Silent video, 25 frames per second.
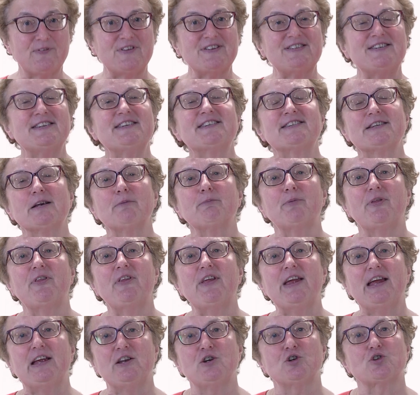this is something
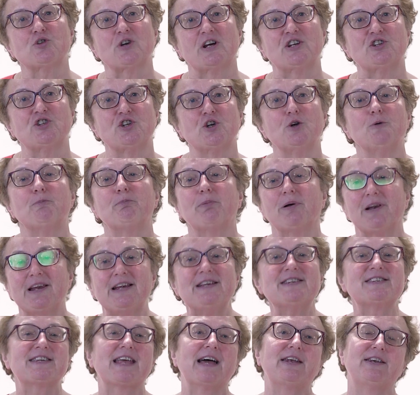that interests you,
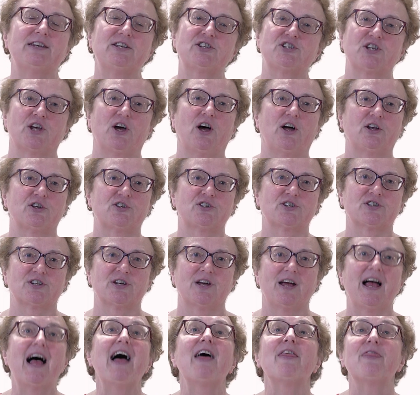please get in touch.
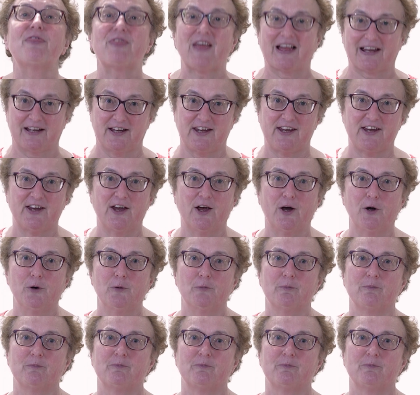Thank you.